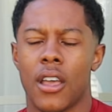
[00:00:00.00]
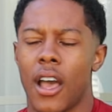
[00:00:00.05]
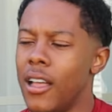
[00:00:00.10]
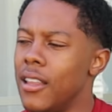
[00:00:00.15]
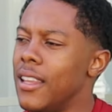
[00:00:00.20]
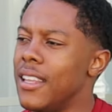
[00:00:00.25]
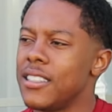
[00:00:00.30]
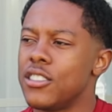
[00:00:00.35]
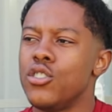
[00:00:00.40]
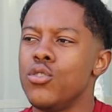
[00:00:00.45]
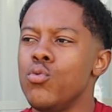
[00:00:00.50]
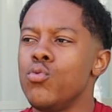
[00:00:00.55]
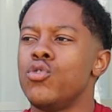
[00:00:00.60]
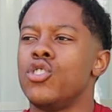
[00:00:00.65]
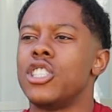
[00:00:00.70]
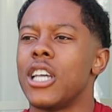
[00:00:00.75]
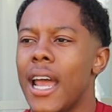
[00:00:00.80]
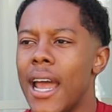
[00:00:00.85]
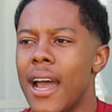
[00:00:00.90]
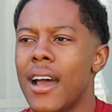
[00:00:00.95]
Unless you
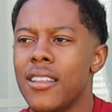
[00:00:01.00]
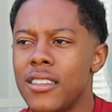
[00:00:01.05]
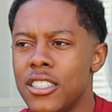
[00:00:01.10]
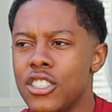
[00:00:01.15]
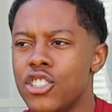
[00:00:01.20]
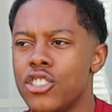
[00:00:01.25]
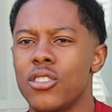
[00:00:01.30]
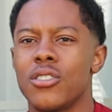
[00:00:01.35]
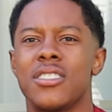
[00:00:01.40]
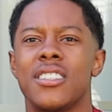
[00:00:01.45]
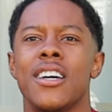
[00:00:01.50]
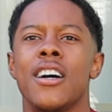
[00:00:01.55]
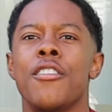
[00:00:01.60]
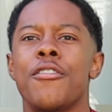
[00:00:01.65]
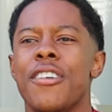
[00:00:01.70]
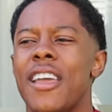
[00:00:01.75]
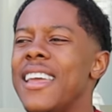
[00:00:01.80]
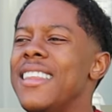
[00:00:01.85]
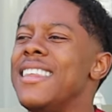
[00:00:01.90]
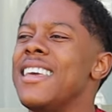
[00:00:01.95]
challenge
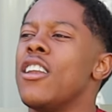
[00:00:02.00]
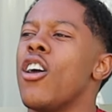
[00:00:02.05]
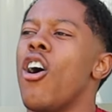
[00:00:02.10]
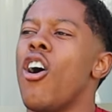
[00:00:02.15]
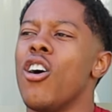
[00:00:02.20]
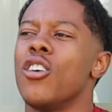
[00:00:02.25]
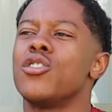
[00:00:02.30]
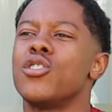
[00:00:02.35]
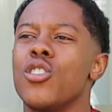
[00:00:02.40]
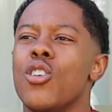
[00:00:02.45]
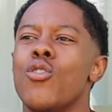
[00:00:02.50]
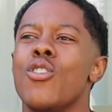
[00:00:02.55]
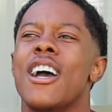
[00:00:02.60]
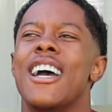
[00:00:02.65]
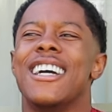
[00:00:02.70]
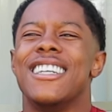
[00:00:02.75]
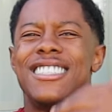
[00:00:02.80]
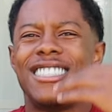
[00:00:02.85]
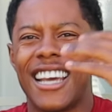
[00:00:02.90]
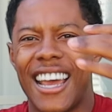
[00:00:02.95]
yourself and then also
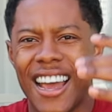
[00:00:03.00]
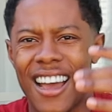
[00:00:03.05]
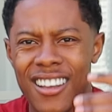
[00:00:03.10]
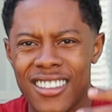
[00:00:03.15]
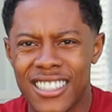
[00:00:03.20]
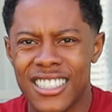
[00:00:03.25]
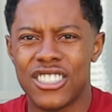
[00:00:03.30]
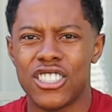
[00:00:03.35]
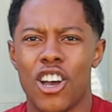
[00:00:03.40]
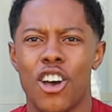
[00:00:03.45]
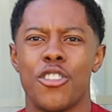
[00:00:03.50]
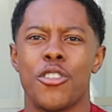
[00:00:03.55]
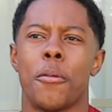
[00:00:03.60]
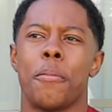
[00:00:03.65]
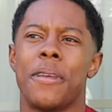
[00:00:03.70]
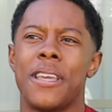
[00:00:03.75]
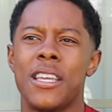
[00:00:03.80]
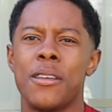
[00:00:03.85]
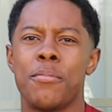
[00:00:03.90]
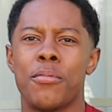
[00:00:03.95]
challenge other
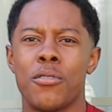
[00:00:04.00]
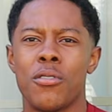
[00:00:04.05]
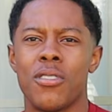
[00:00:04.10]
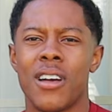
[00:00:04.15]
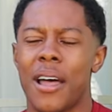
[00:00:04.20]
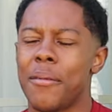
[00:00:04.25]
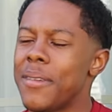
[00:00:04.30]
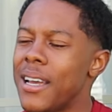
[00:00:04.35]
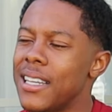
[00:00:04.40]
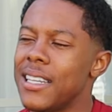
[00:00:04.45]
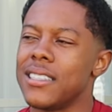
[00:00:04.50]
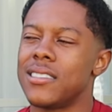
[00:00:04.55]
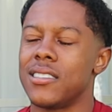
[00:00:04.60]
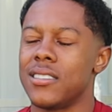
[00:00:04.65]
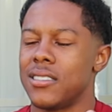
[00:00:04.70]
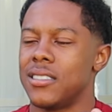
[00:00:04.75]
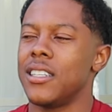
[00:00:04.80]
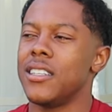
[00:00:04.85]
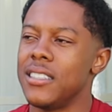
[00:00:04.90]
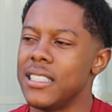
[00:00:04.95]
people. I'm not
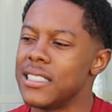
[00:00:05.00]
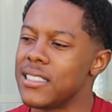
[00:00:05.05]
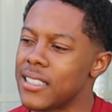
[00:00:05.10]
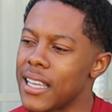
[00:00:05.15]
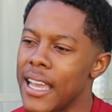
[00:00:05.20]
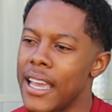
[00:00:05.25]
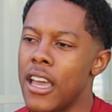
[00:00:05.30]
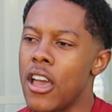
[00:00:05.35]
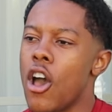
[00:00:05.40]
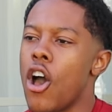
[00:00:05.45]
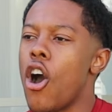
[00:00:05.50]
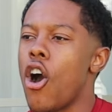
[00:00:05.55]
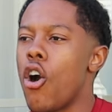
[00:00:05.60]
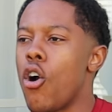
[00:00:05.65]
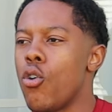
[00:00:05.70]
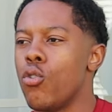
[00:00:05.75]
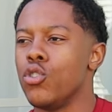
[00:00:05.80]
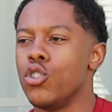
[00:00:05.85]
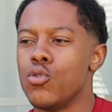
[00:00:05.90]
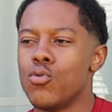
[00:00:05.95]
necessarily saying,
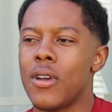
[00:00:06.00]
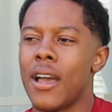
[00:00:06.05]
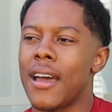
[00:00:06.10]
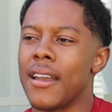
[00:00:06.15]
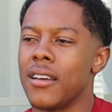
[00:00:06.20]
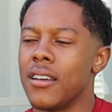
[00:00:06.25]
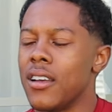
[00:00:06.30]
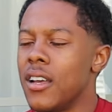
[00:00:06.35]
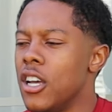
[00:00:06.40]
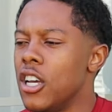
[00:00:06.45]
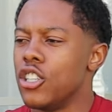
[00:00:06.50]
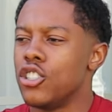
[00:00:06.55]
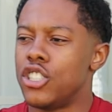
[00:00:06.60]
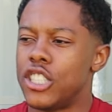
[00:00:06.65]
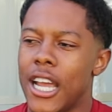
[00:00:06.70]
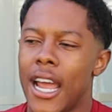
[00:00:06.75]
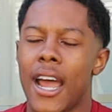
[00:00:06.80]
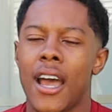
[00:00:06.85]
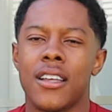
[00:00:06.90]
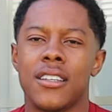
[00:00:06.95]
oh, you gotta
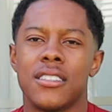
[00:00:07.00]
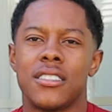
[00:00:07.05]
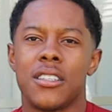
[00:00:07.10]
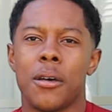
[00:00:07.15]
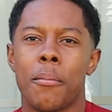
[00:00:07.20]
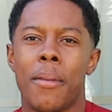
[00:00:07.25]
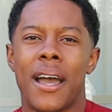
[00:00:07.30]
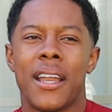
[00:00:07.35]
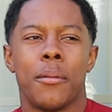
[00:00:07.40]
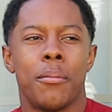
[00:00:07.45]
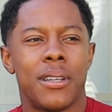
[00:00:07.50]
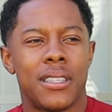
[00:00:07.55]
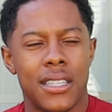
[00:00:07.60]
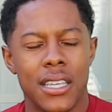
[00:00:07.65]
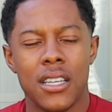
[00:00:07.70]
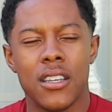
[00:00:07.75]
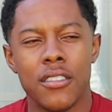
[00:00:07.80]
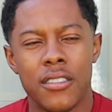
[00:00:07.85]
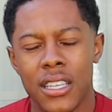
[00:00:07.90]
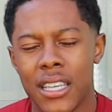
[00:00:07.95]
challenge somebody, but
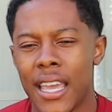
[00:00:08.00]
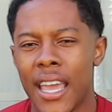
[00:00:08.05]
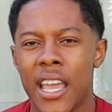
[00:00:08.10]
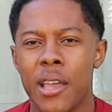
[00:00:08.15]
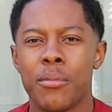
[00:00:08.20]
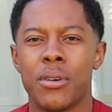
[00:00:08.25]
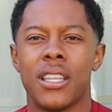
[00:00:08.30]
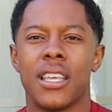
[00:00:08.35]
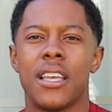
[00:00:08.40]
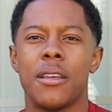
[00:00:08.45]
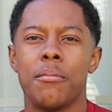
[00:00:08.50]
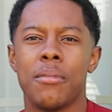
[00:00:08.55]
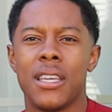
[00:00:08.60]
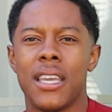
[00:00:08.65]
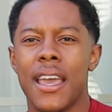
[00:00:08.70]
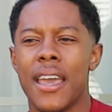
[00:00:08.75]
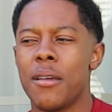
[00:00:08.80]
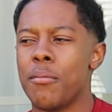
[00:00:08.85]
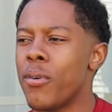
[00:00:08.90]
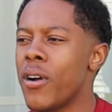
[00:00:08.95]
think of the game of the
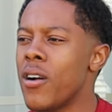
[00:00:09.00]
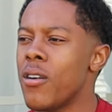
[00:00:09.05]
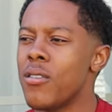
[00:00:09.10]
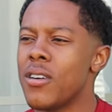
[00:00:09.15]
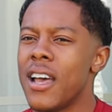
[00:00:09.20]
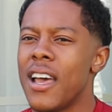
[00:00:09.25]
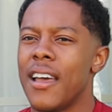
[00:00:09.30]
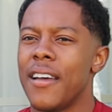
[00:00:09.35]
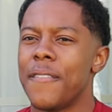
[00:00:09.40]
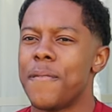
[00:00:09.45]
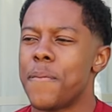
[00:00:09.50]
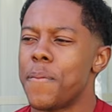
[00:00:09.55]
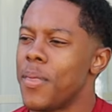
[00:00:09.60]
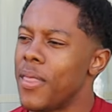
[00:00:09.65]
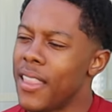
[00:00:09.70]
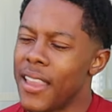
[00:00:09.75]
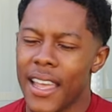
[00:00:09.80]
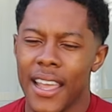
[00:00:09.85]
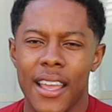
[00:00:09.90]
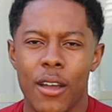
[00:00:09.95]
NBA, bro.
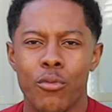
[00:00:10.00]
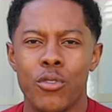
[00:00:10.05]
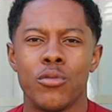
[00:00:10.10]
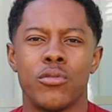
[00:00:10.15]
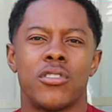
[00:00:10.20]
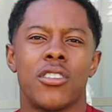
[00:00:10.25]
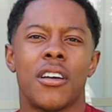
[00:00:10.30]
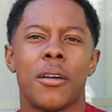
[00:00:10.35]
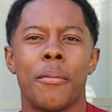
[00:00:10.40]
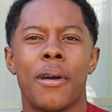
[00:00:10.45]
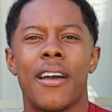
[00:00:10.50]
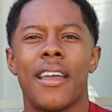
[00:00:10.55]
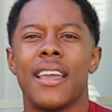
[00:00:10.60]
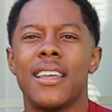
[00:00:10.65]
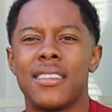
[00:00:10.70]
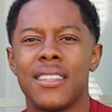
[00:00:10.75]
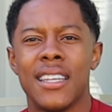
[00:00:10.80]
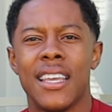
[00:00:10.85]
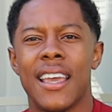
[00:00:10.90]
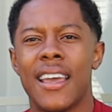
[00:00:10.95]
And we was talking about
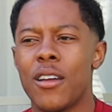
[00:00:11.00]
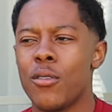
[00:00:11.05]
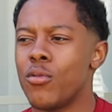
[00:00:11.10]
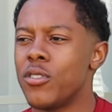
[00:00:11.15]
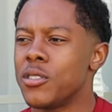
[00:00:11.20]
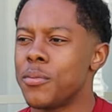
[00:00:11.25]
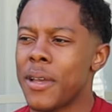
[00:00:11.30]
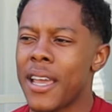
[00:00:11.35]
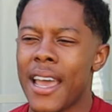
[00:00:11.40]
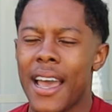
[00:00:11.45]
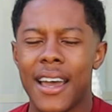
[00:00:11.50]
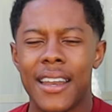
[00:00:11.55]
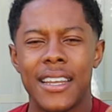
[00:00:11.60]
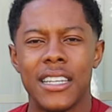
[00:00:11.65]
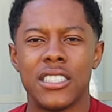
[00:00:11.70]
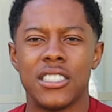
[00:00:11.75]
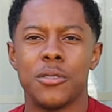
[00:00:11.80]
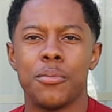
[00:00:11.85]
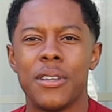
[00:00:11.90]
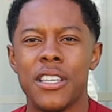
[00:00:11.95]
Anthony Edwards, man, how
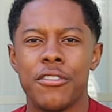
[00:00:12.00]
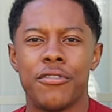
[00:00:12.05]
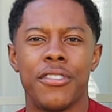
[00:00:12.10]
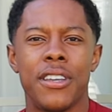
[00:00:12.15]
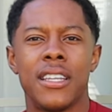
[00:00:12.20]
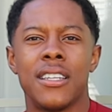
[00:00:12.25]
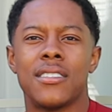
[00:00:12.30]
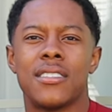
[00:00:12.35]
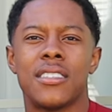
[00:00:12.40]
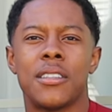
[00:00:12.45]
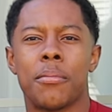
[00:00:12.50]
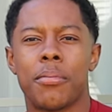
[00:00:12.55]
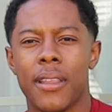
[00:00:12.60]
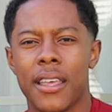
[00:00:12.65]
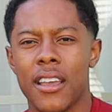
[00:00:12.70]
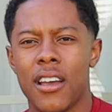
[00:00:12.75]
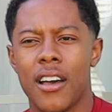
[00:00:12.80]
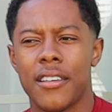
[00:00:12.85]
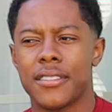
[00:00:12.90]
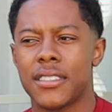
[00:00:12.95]
they just beat Phoenix in the
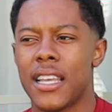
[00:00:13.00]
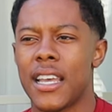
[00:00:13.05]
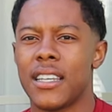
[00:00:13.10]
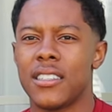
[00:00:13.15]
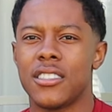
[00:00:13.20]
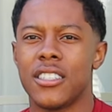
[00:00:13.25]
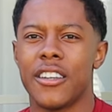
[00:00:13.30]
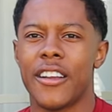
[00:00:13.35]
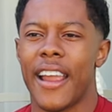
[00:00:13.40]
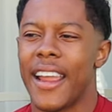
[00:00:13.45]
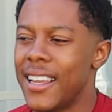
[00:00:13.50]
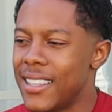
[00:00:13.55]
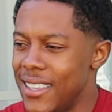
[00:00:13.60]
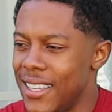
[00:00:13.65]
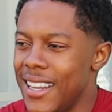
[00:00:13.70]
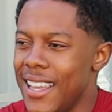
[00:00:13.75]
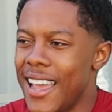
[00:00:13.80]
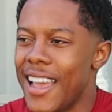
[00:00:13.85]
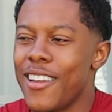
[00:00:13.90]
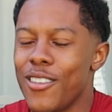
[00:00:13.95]
playoffs last year.
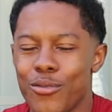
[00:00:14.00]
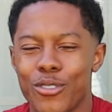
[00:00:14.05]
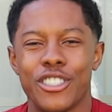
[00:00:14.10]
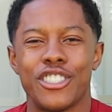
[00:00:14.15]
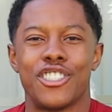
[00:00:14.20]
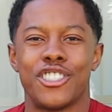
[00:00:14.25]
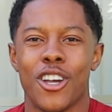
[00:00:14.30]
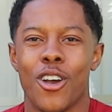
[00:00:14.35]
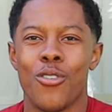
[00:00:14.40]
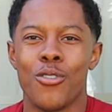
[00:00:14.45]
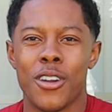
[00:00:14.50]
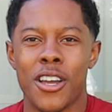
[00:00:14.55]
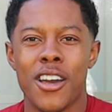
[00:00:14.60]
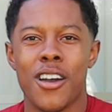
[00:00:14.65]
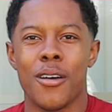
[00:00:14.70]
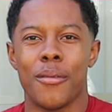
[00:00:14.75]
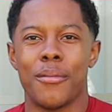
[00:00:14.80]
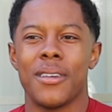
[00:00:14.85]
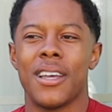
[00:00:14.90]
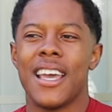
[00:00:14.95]
Anthony Edwards showed
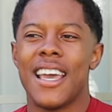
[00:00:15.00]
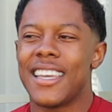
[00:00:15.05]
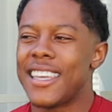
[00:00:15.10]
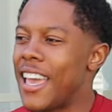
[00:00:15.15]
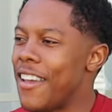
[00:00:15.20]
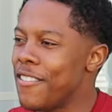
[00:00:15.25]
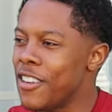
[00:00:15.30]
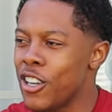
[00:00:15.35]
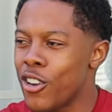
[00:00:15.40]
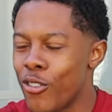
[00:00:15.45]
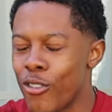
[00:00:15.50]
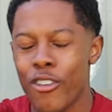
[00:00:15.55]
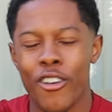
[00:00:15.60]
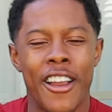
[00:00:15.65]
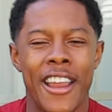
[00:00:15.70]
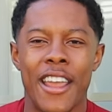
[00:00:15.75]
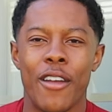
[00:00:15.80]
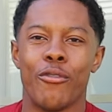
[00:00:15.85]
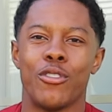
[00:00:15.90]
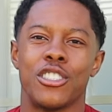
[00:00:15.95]
up. Kevin
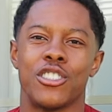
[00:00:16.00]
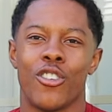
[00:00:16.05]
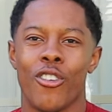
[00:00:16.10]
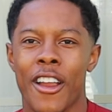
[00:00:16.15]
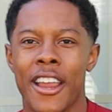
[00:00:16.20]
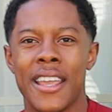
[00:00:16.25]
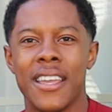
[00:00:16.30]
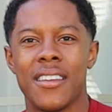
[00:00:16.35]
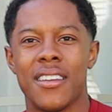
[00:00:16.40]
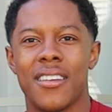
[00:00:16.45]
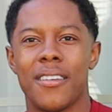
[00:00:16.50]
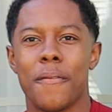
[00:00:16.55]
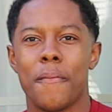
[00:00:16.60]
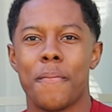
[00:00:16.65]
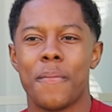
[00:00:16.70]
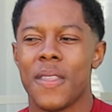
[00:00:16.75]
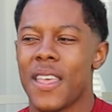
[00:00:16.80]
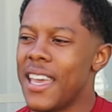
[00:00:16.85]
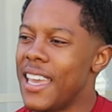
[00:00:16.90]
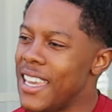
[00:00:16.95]
Durant was great.
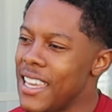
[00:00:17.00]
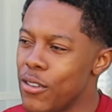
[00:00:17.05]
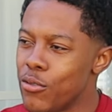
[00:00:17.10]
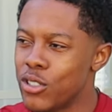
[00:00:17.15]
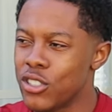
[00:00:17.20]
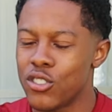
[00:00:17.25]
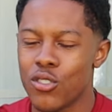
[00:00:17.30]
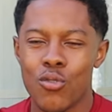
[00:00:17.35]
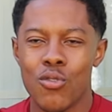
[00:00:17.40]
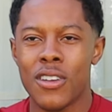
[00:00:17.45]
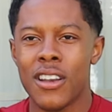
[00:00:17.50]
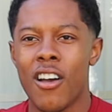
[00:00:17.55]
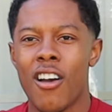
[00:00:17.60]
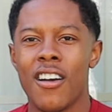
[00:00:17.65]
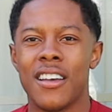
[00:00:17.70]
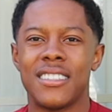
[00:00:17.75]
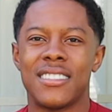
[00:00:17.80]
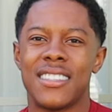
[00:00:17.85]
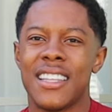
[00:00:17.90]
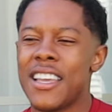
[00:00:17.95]
He was doing
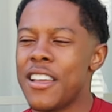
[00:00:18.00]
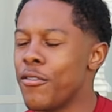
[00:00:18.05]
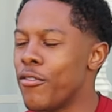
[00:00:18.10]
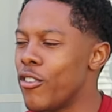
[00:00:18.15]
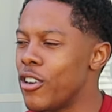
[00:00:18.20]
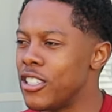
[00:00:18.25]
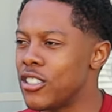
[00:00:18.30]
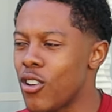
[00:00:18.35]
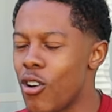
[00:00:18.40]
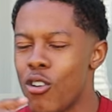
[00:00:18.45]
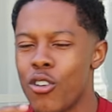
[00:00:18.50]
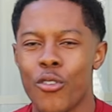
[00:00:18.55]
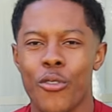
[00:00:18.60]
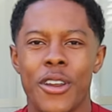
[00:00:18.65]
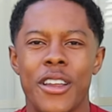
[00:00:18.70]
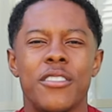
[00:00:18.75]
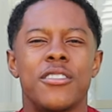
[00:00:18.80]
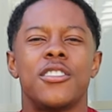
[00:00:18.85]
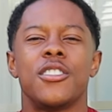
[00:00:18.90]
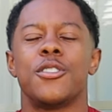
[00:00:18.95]
all his thing for his whole
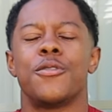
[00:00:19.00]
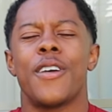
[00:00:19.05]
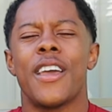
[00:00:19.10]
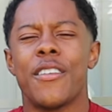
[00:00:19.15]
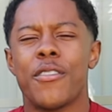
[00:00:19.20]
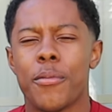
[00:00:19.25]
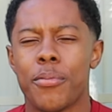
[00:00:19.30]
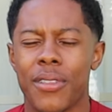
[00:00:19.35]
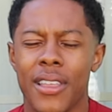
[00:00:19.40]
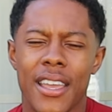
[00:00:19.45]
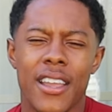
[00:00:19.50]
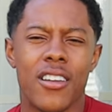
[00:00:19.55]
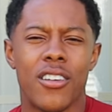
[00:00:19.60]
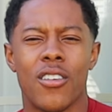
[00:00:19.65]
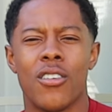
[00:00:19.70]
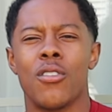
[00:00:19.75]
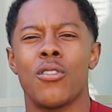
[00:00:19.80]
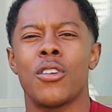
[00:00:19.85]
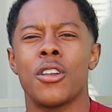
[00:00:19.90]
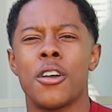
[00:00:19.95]
career. It's his favorite player
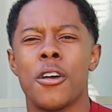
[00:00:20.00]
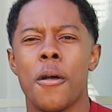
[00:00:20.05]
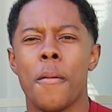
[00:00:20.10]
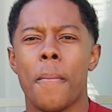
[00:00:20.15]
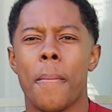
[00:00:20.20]
growing up.